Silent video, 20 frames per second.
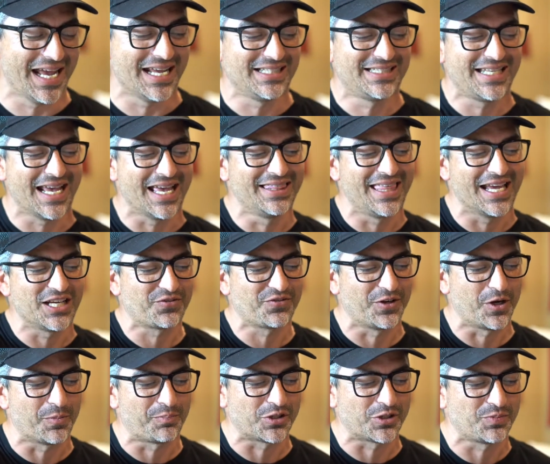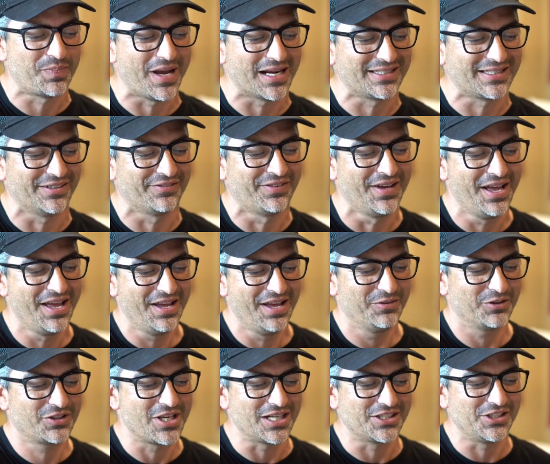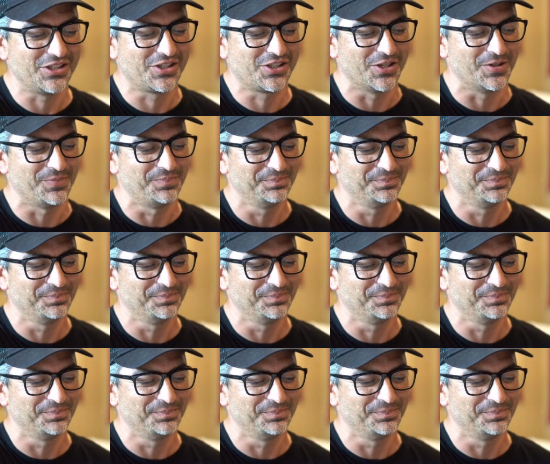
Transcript: Ted, thanks for your perspective. We'll talk to you soon.